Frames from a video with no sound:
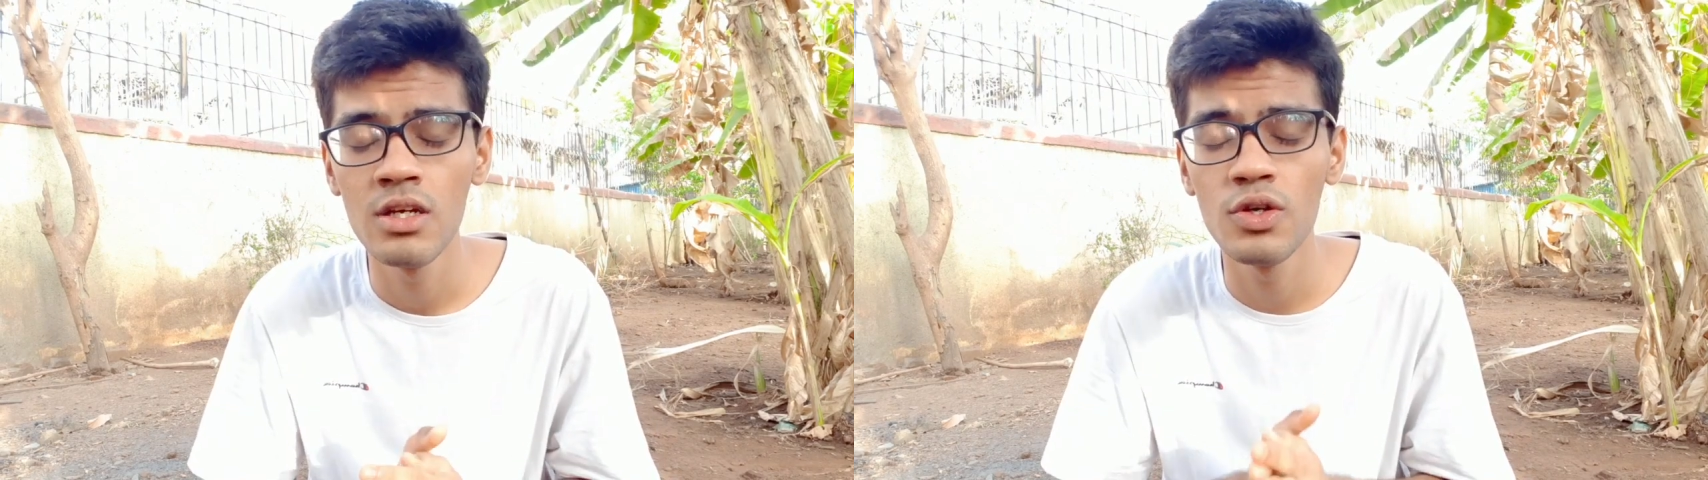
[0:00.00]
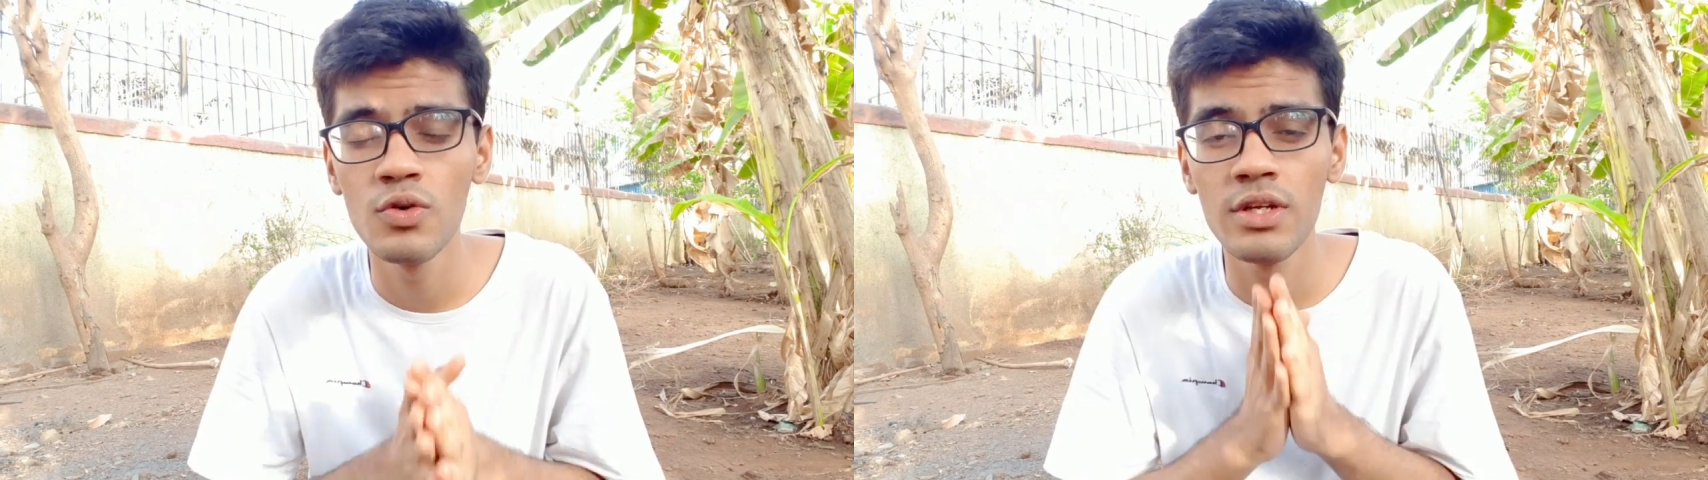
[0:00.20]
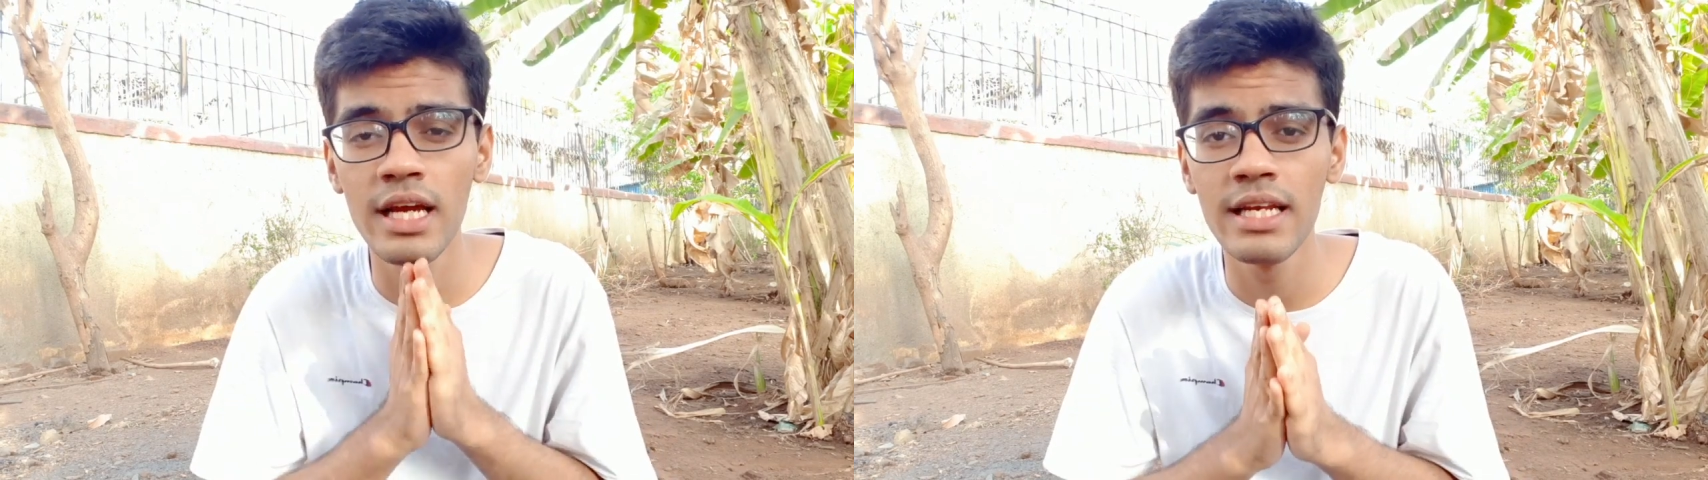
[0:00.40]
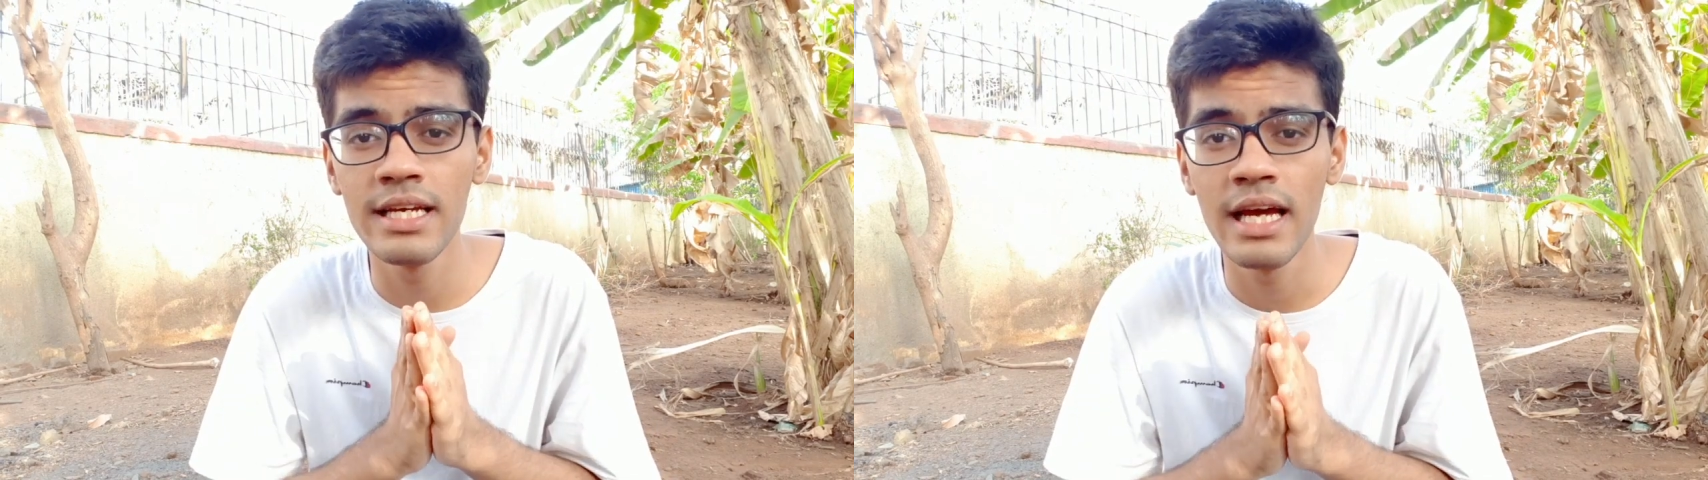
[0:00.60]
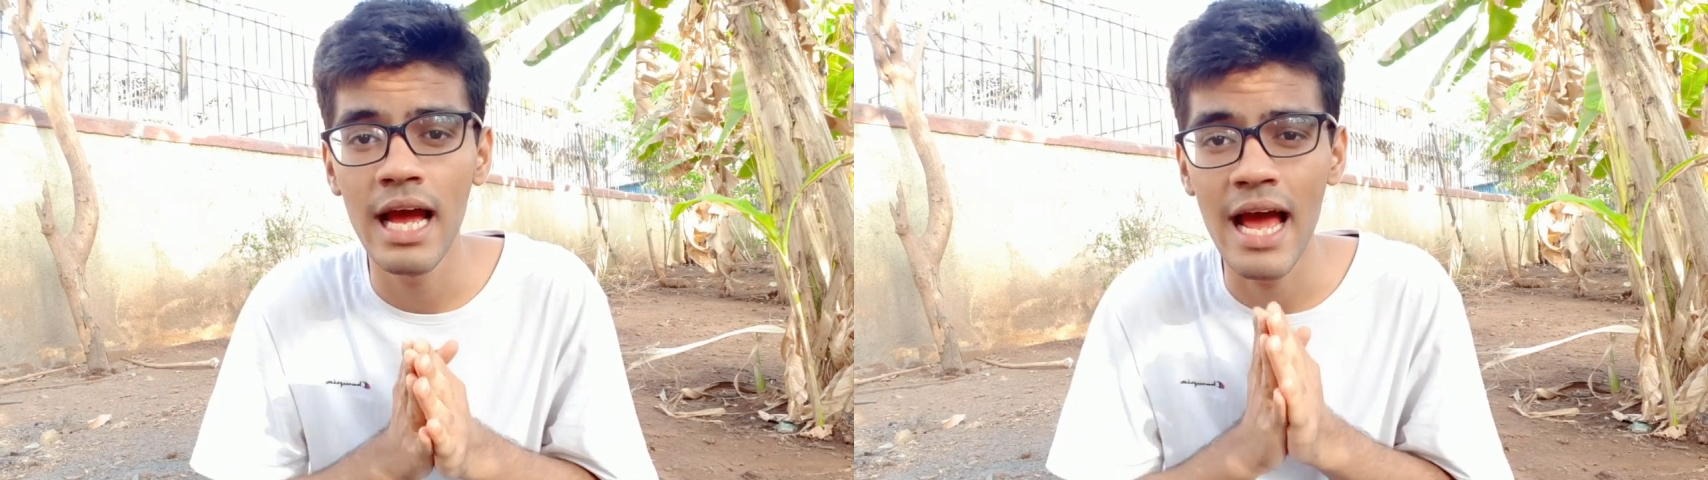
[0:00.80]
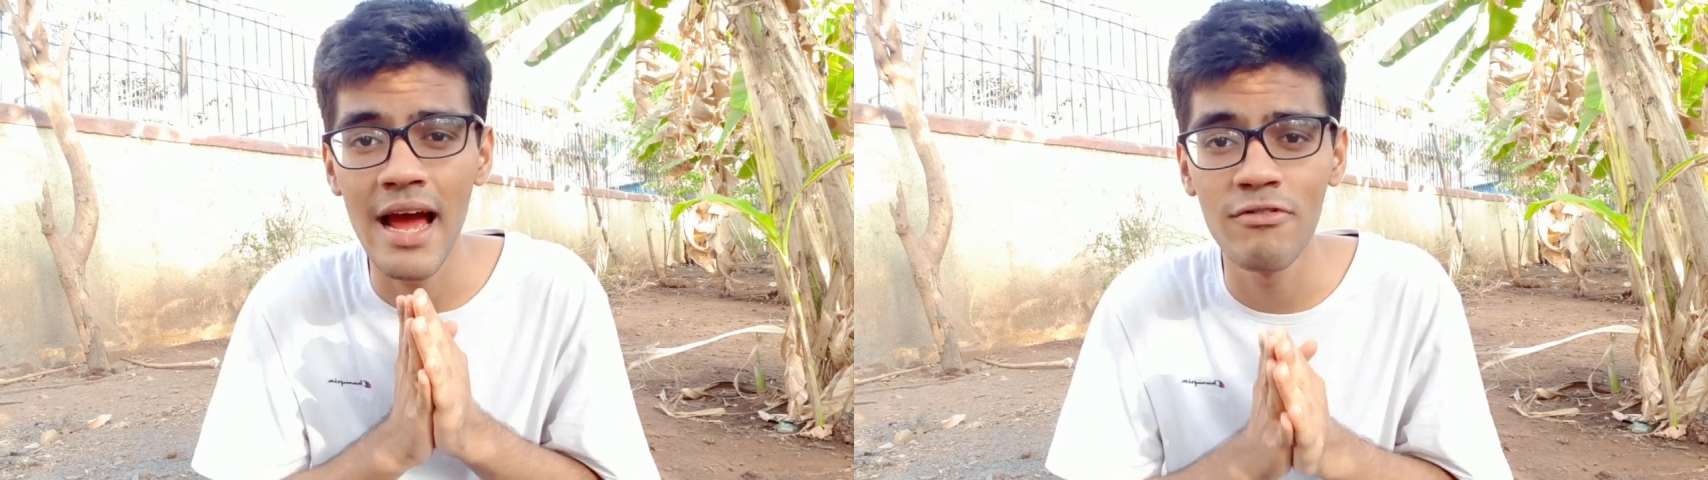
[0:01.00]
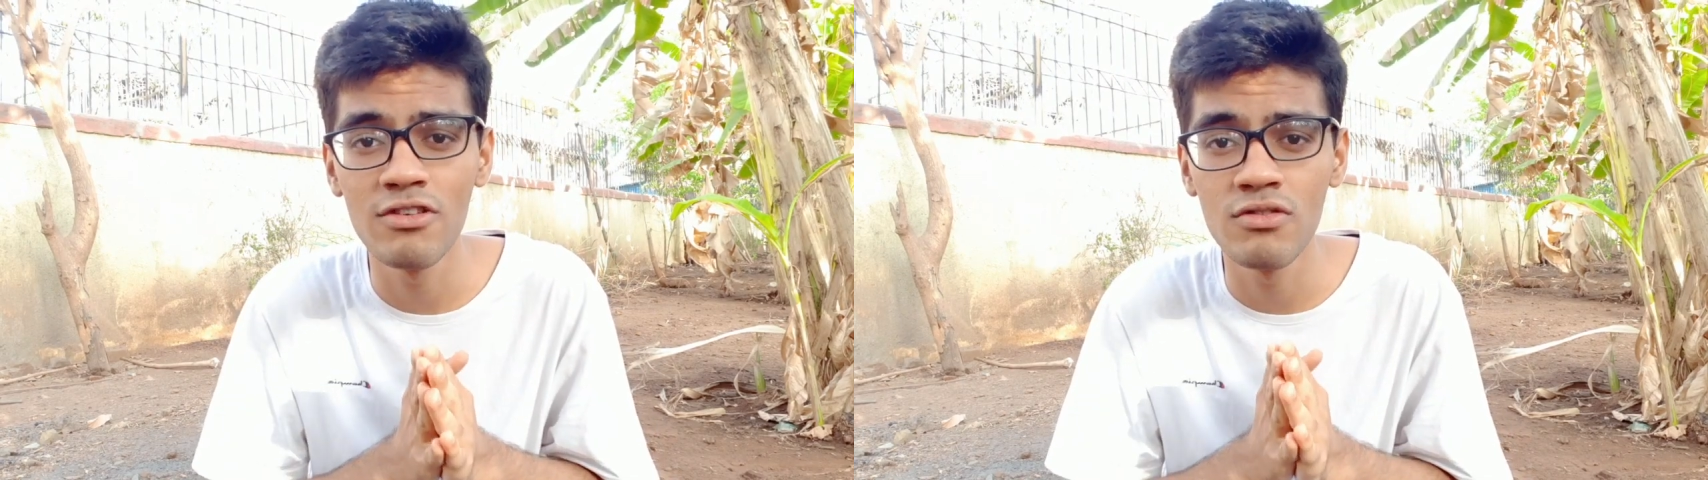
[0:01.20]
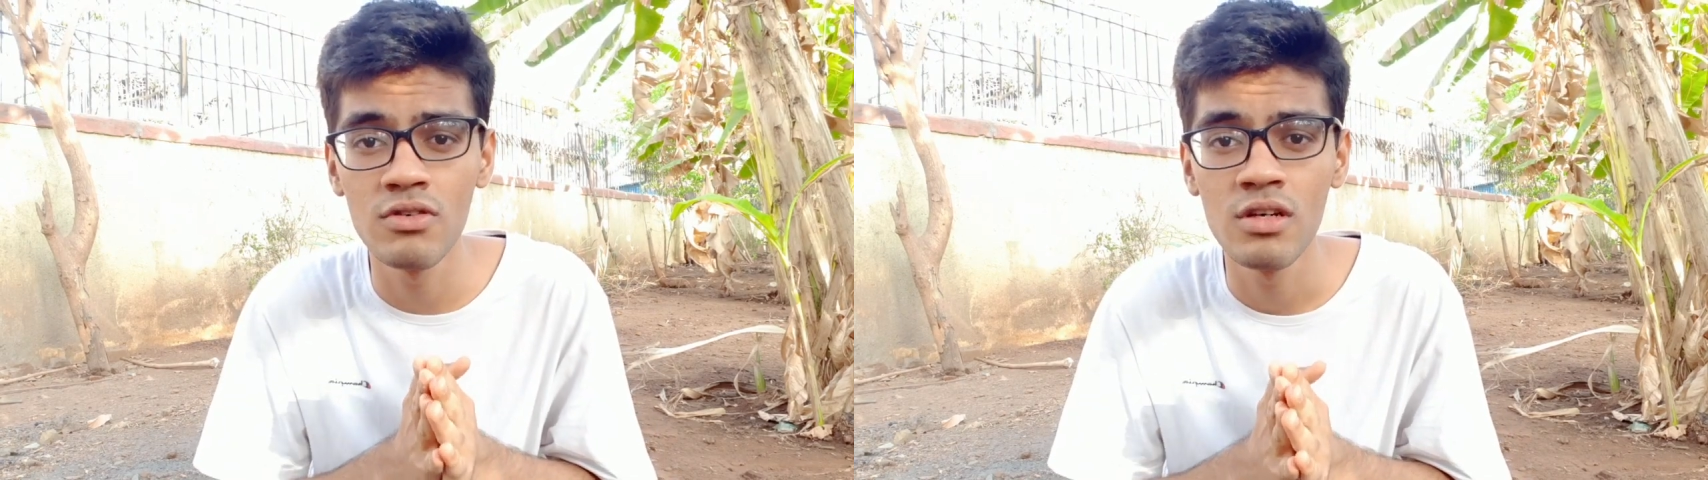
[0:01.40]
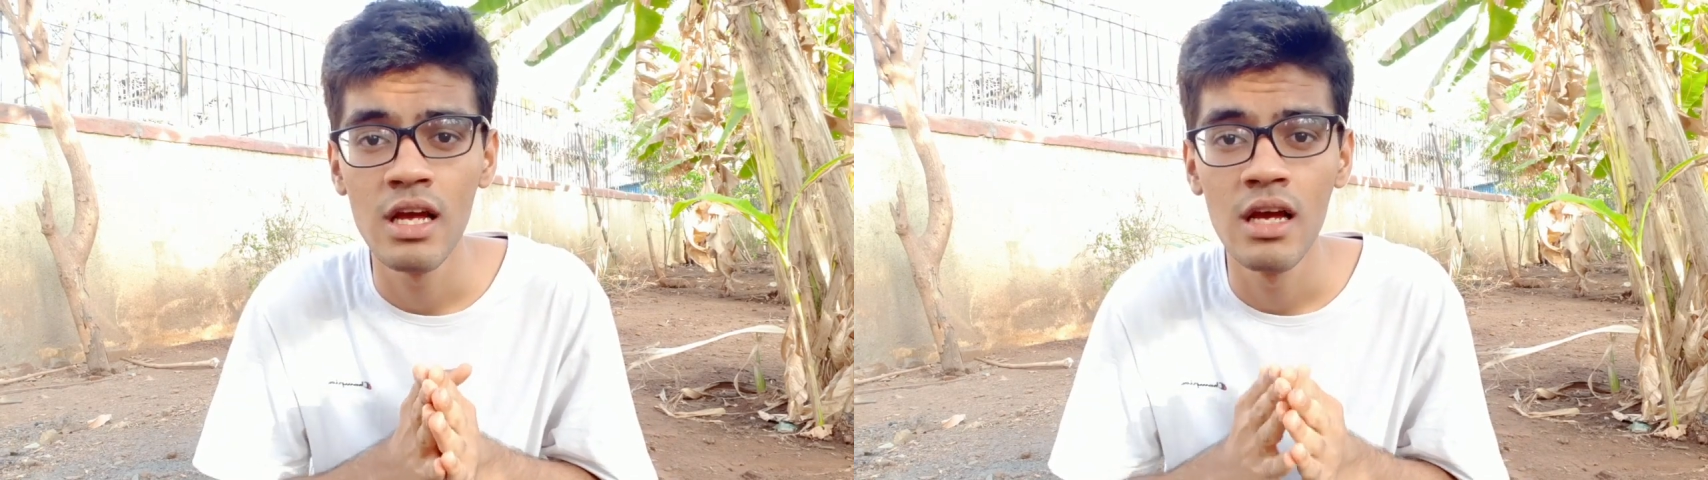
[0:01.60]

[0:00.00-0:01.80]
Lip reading: you really have to